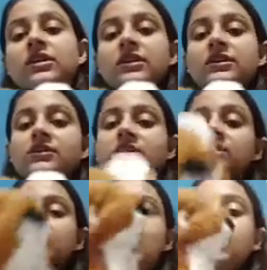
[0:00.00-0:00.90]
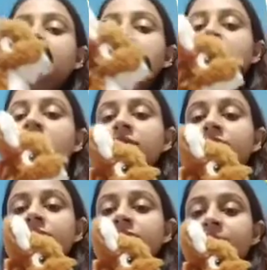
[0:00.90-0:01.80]
is the deer standing?
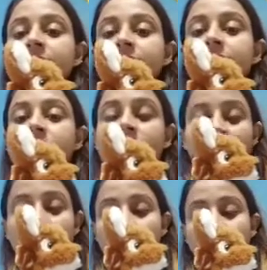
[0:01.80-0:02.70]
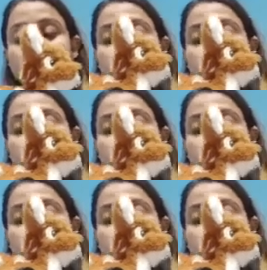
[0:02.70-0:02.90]
No,